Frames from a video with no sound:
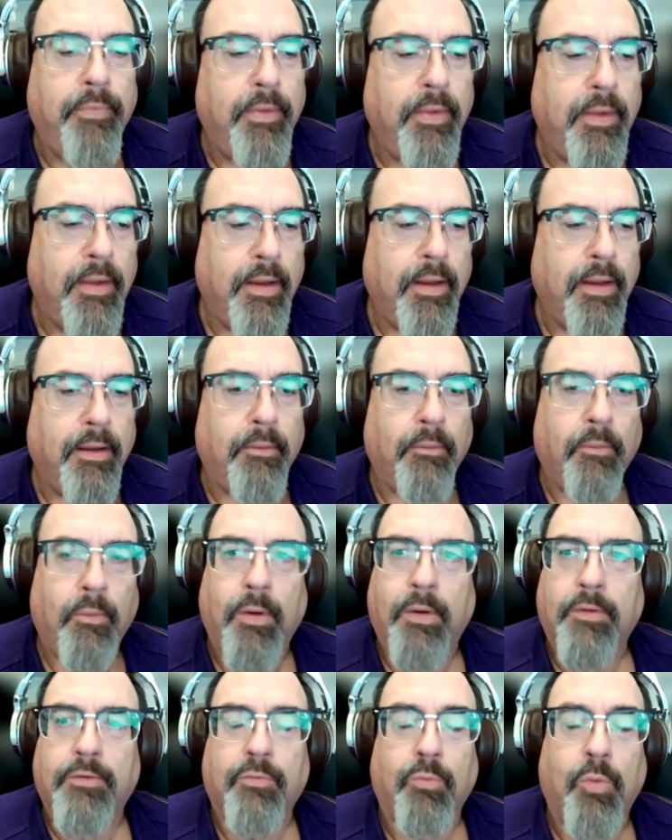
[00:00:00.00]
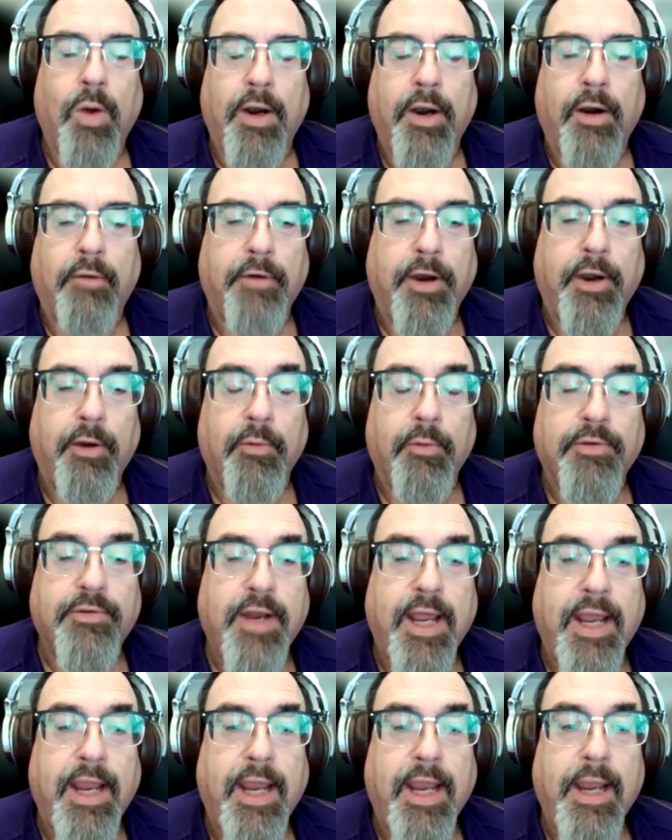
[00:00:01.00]
Was whatever he was
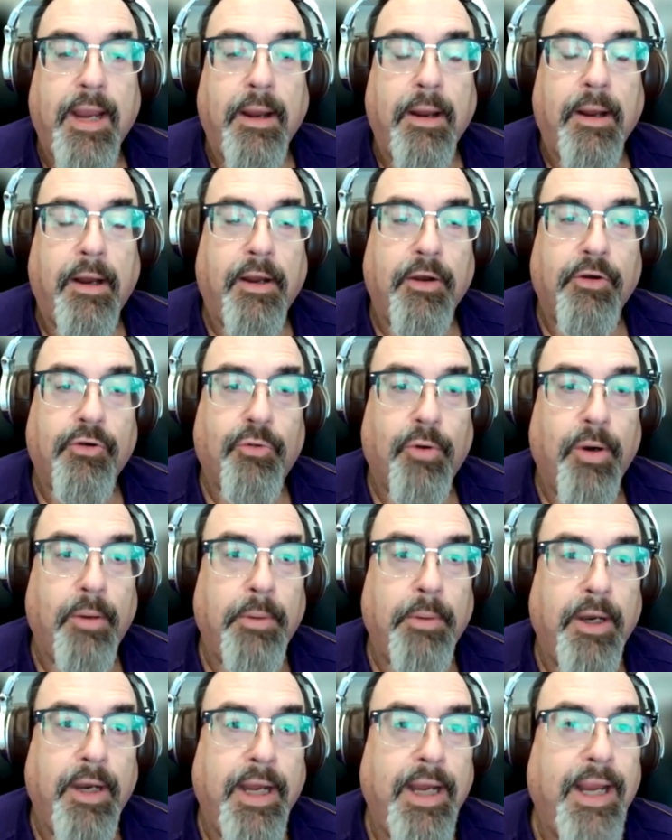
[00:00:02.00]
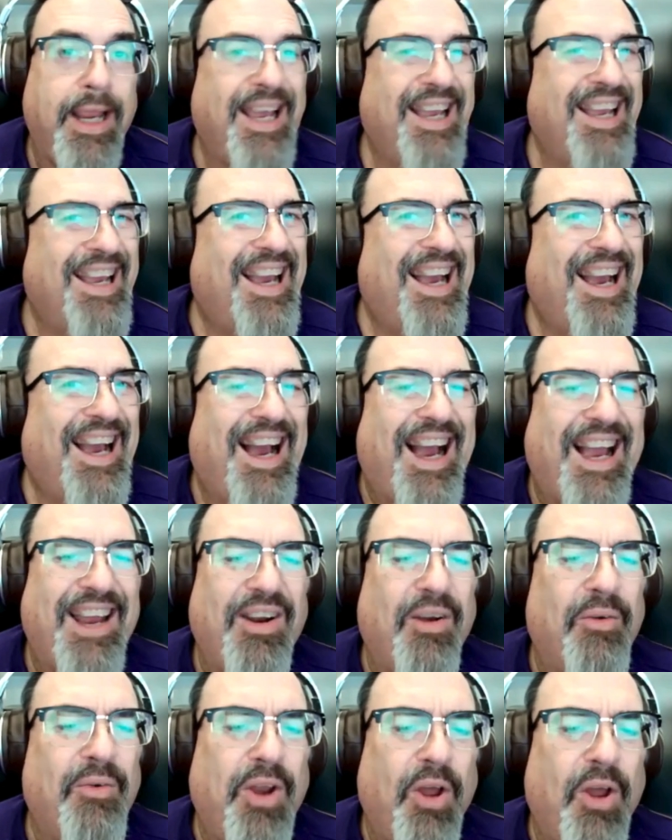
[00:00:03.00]
taking contributing? I
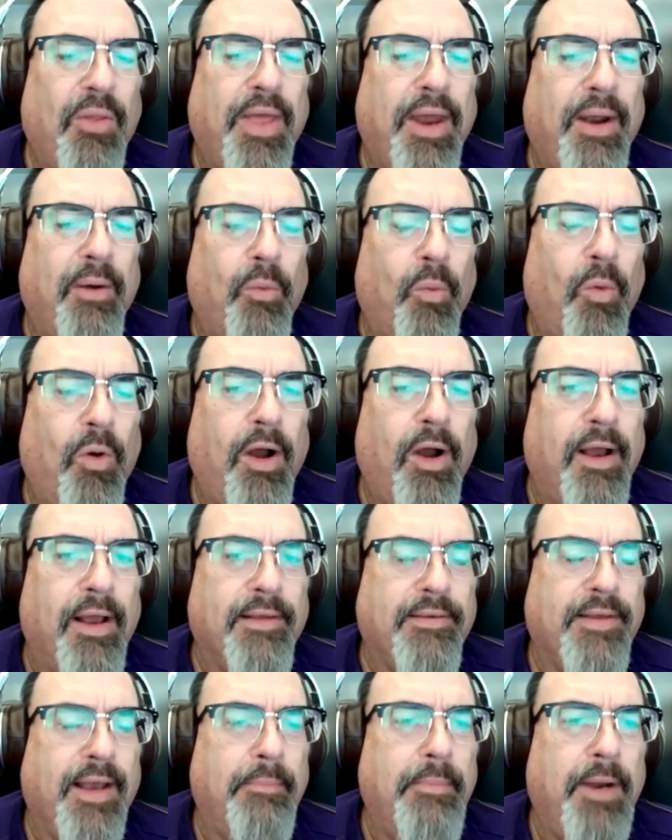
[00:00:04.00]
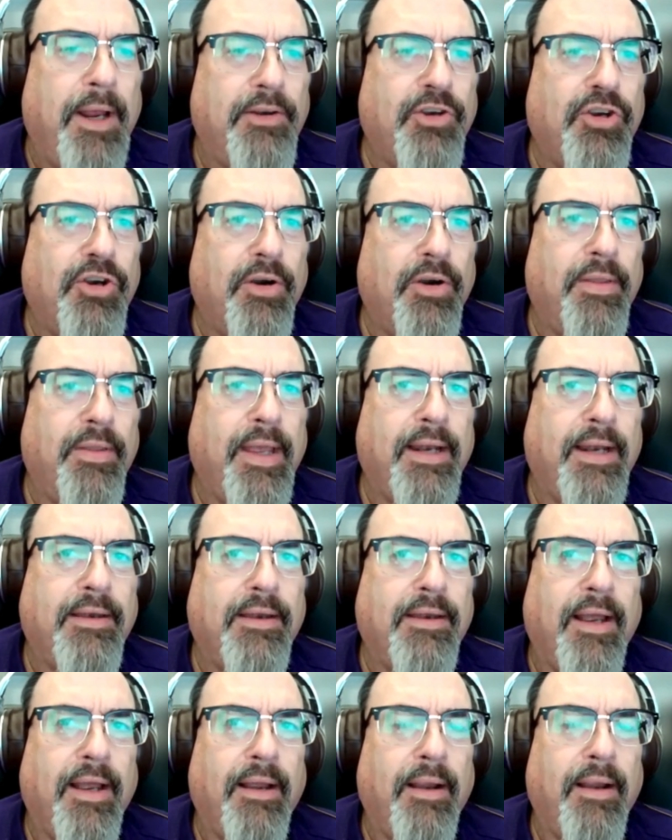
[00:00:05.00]
don't know that it was. I'm not sure
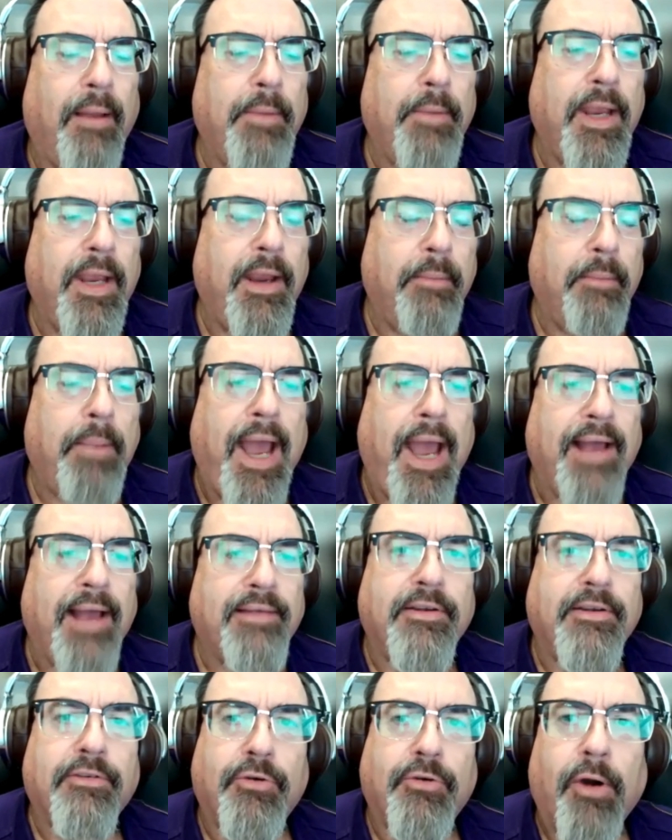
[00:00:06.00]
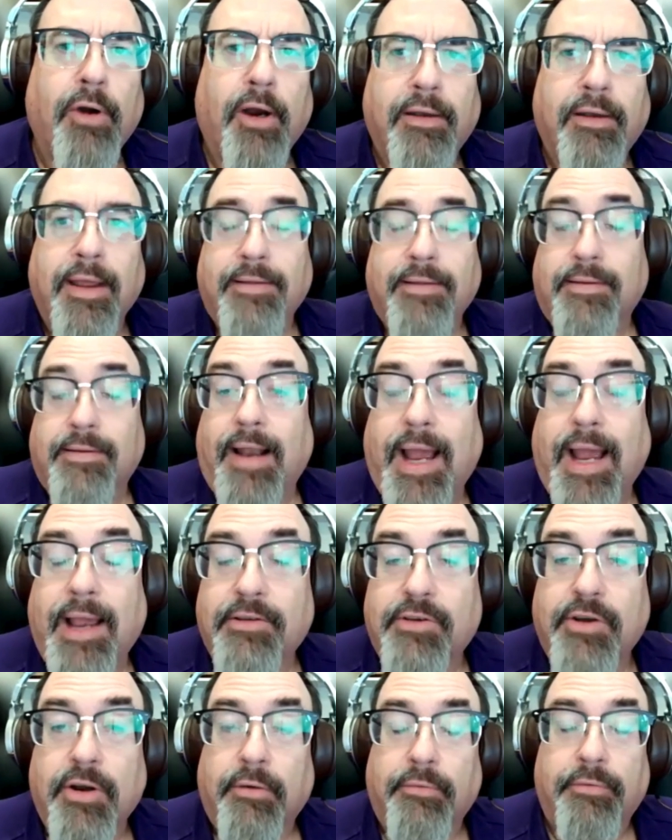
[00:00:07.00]
that. I mean, he passed his drug test
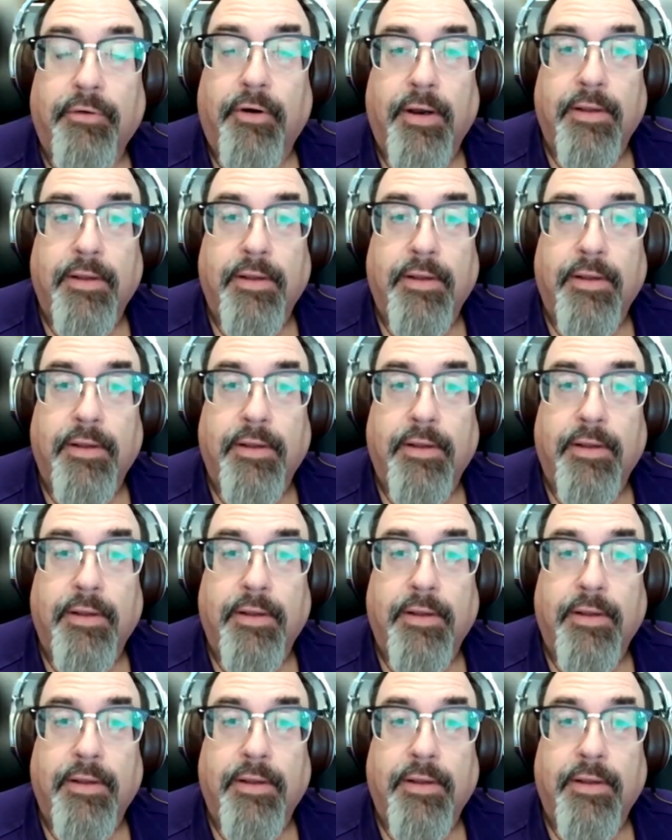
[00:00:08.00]
last year, for